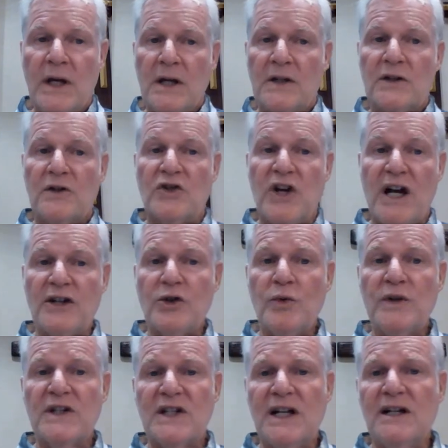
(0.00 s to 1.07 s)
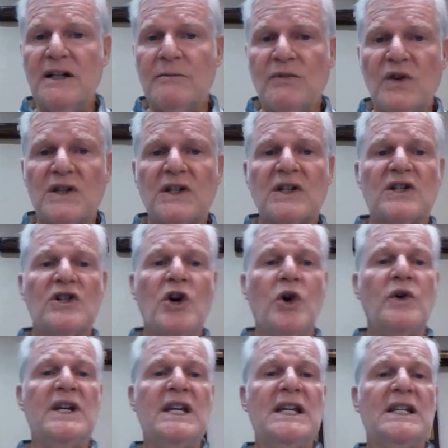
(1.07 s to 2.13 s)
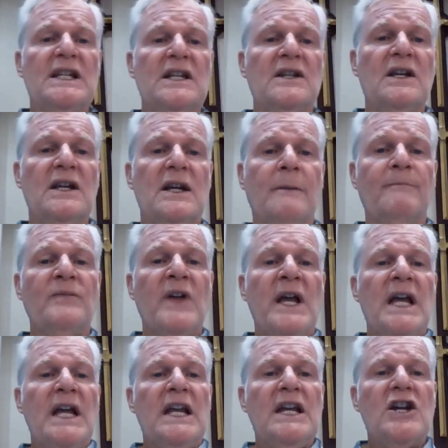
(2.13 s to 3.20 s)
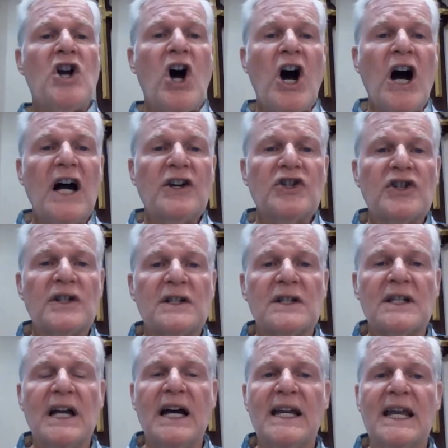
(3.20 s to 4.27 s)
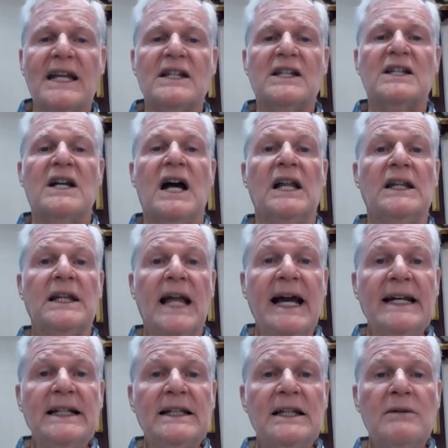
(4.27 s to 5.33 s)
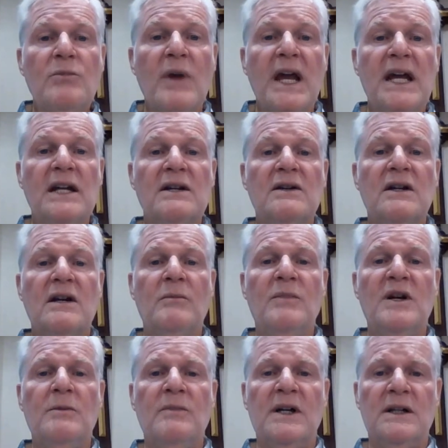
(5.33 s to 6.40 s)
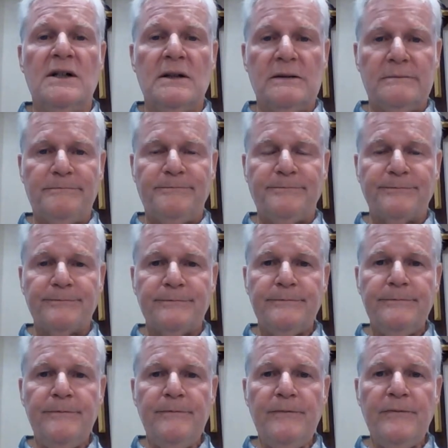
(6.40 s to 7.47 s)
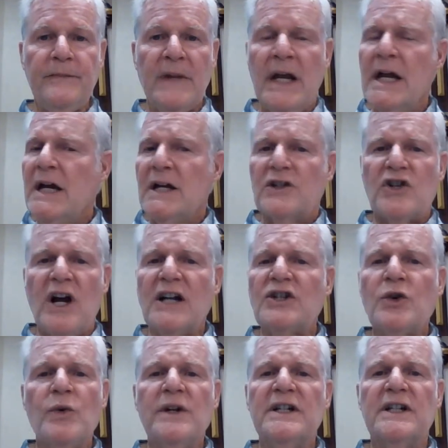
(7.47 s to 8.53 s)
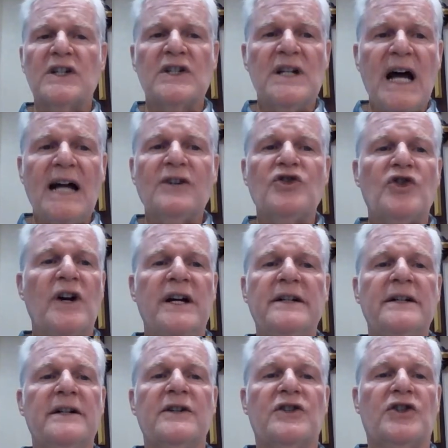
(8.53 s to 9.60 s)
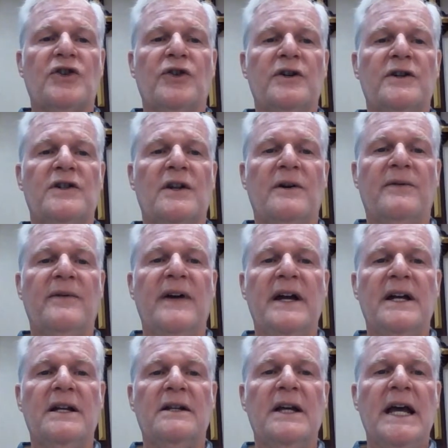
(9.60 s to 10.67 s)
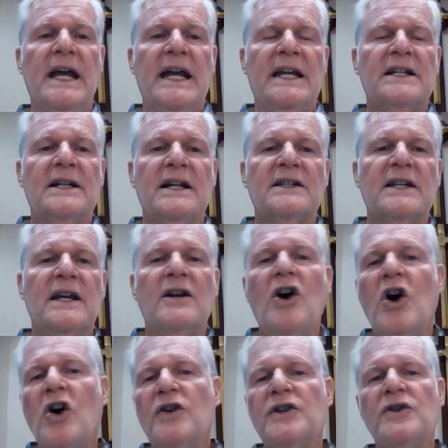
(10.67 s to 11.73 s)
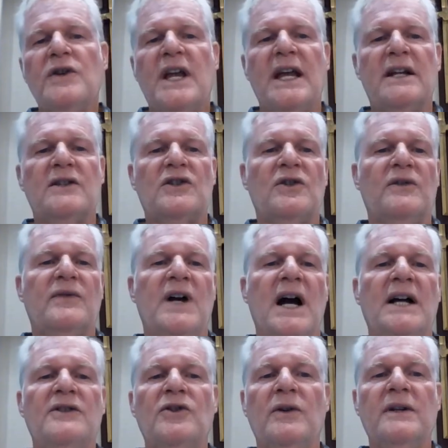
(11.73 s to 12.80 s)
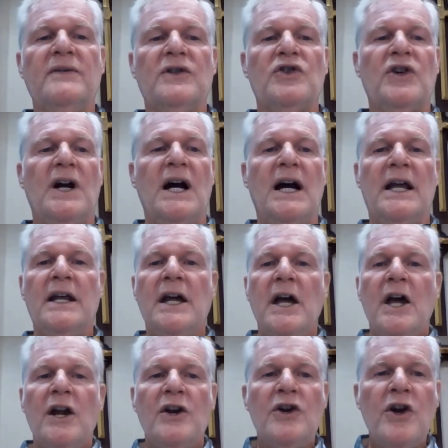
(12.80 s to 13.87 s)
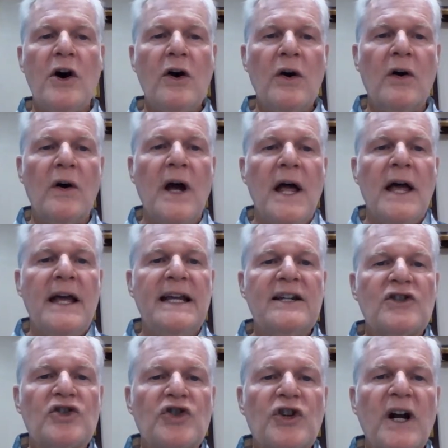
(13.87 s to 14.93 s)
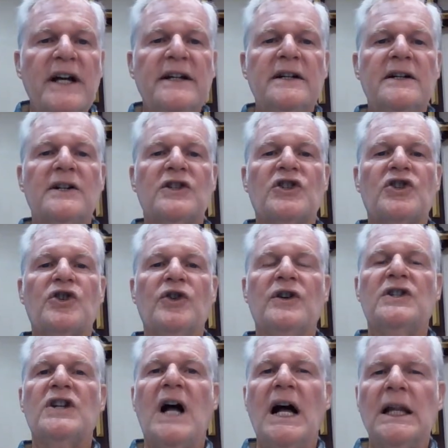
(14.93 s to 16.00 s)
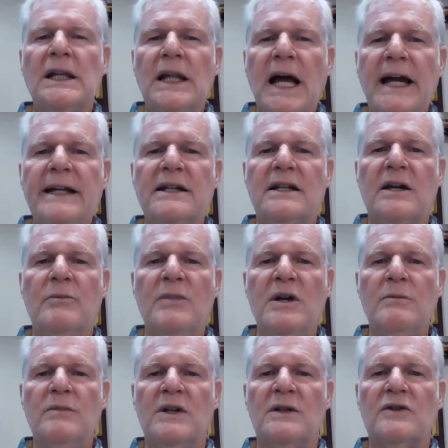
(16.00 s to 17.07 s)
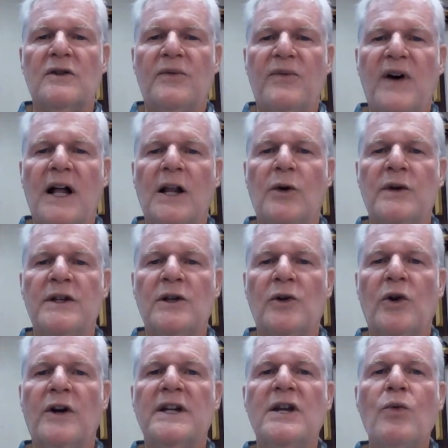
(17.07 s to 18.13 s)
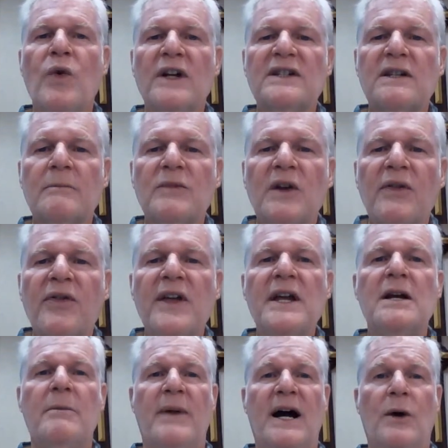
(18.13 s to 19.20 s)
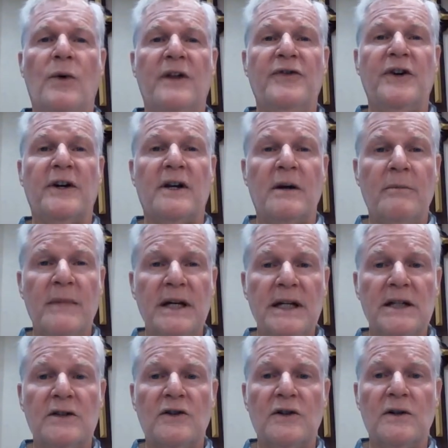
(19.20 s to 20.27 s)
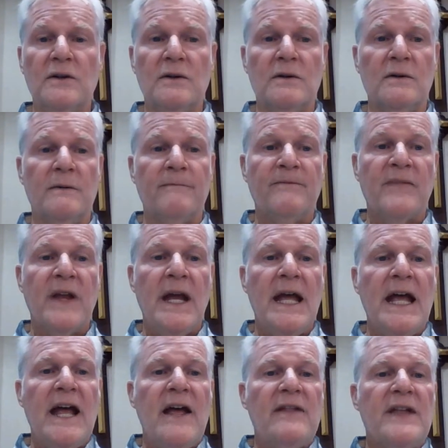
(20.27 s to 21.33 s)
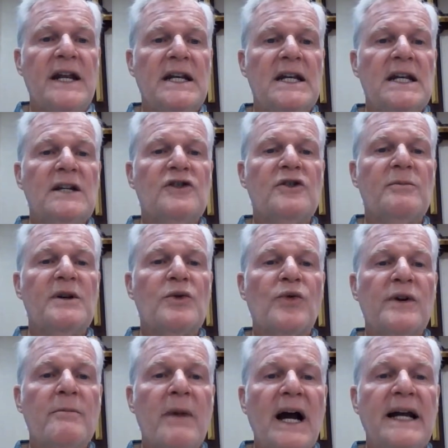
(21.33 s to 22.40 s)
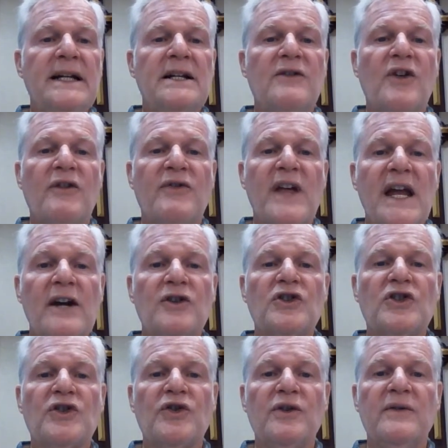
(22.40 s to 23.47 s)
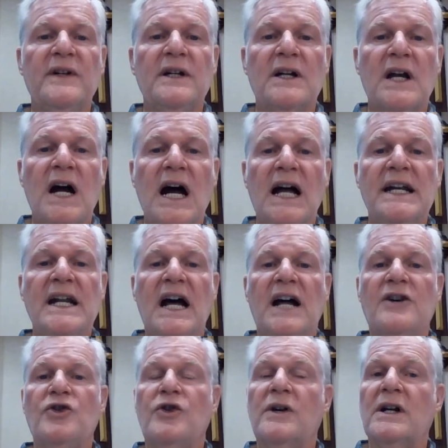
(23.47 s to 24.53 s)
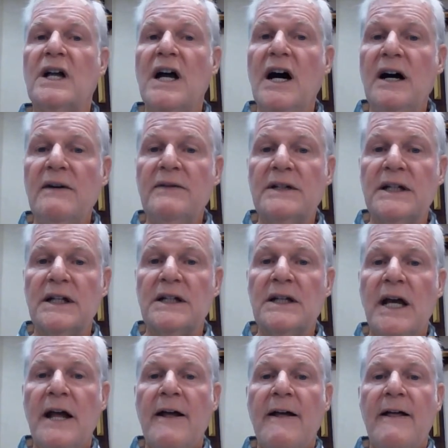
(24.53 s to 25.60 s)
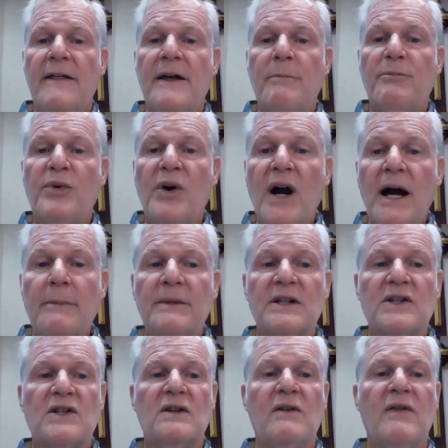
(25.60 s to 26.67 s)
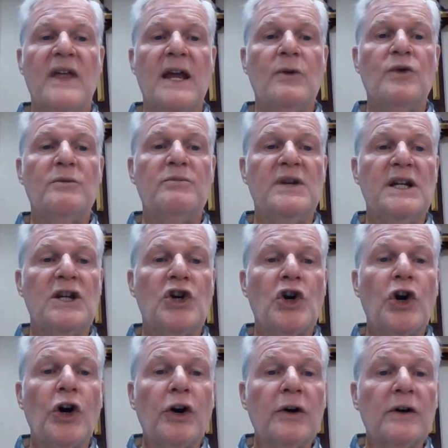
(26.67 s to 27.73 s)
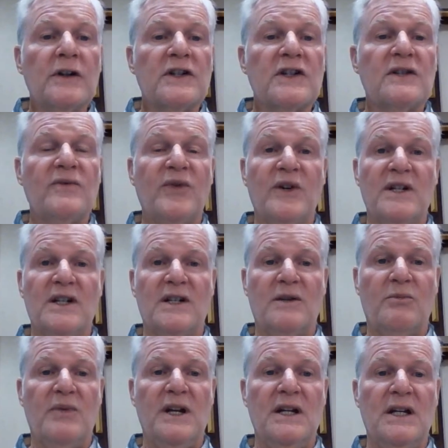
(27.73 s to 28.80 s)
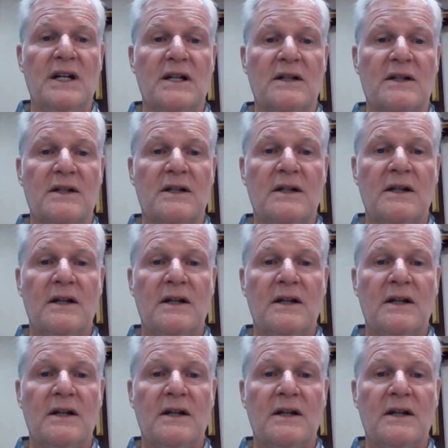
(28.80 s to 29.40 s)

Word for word: So Joshua is telling him this is no easy thing. He cautions against a lightly made commitment. Joshua is not trying to discourage their faith. He's not saying, oh, you can't serve God, don't even try. No, he's trying to discourage a light commitment to following the Lord. He wants them to think about what they're committing to. They need to be reminded that they are serving a God under a covenant that promised they would be cursed for disobedience.